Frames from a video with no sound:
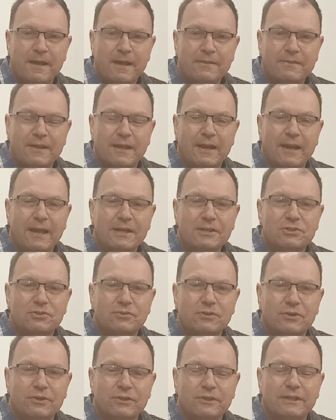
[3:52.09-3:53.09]
Then later
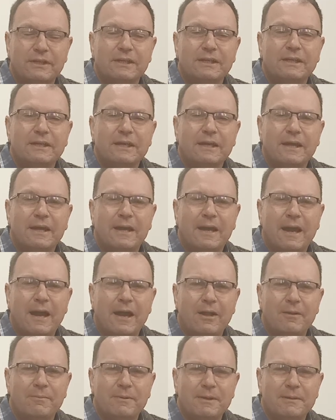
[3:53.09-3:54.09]
on,
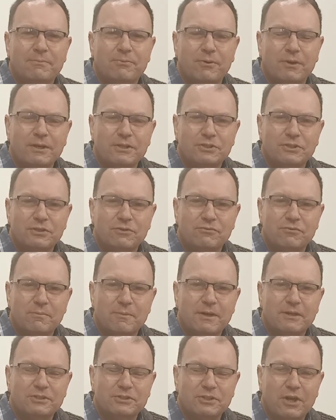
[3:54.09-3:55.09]
I'll be preaching from
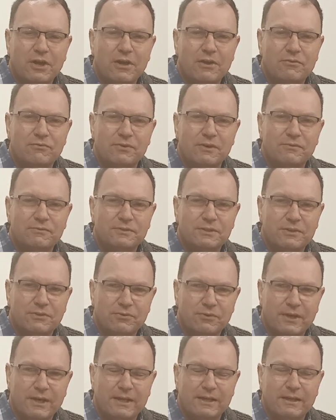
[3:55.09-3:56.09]
Isaiah
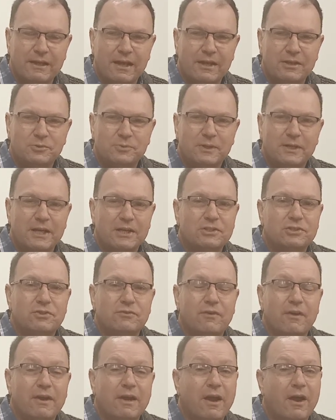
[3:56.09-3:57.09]
53 as we get to the
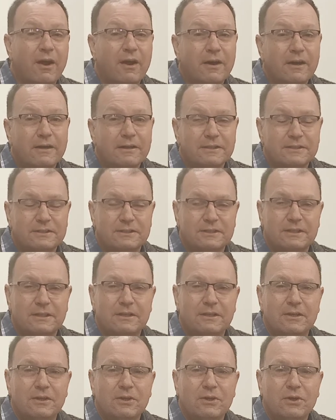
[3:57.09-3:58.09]
very heart
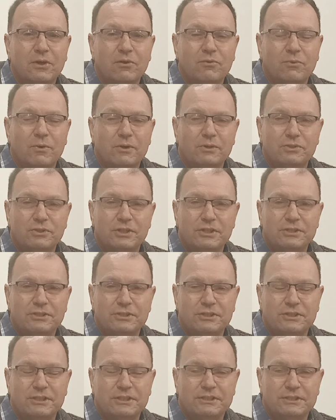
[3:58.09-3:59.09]
of what
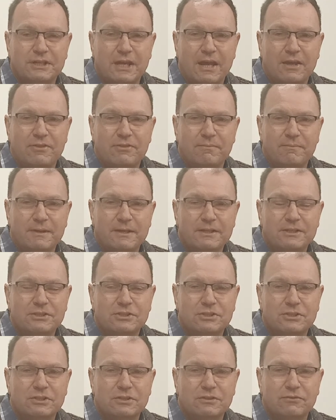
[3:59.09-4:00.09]
Jesus' death
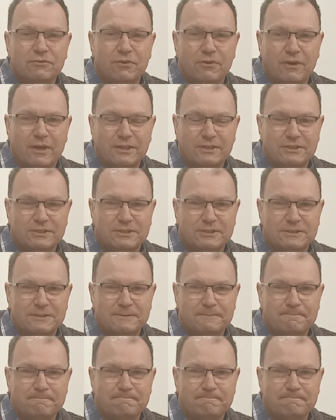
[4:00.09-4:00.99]
means for us.